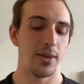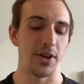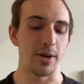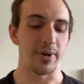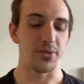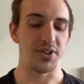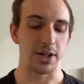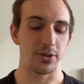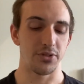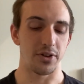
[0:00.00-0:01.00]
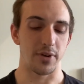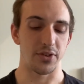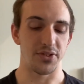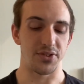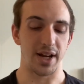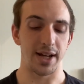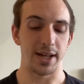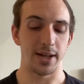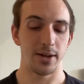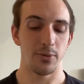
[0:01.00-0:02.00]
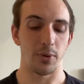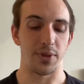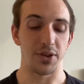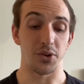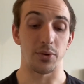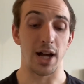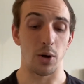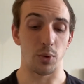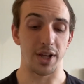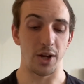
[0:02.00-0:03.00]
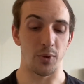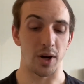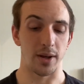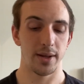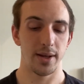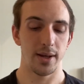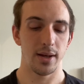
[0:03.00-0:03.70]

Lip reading: Think about sectors of our society where things are not working well.